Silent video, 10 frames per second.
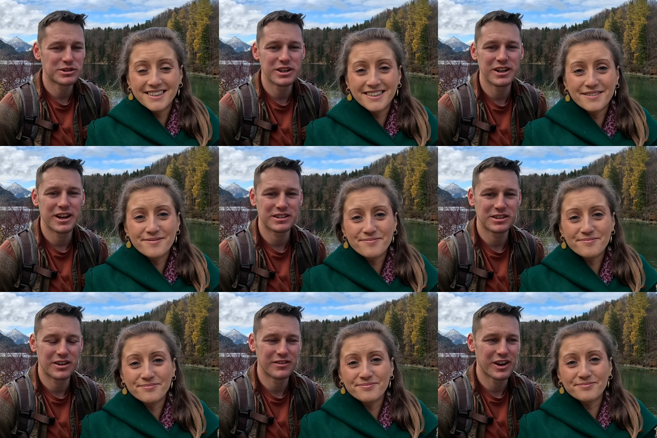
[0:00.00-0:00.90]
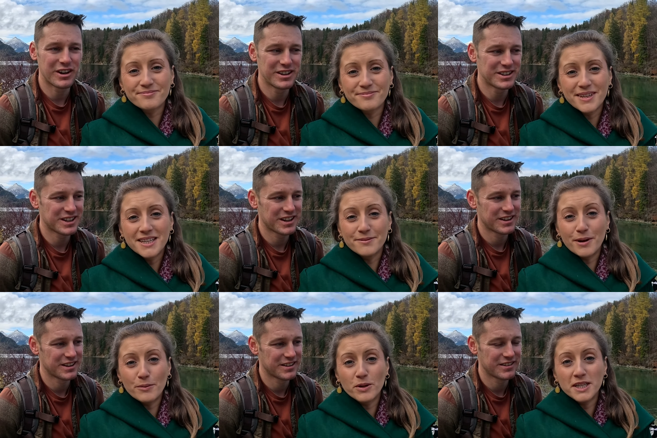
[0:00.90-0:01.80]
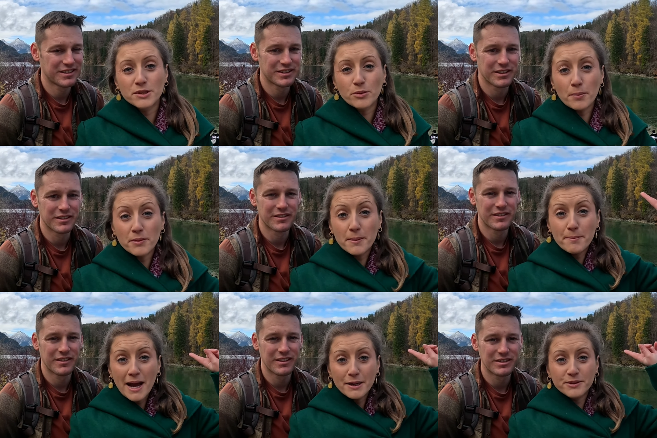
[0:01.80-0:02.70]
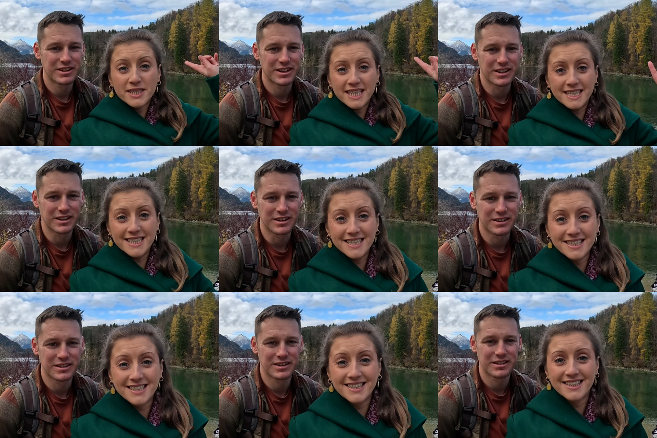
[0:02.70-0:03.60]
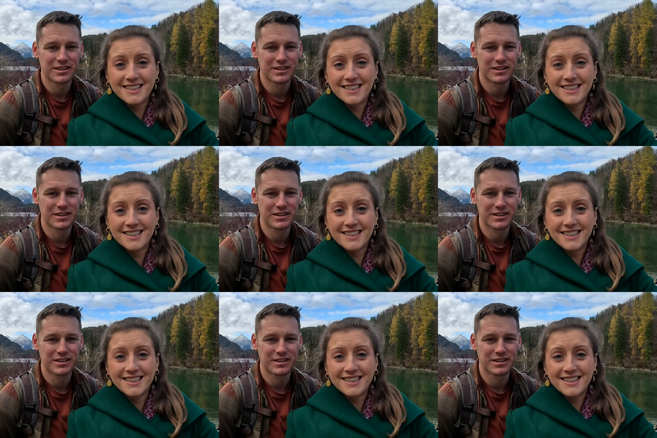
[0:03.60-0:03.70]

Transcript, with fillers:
Speaker 1: see you next time, guys.
Speaker 2: When we swap at the mountains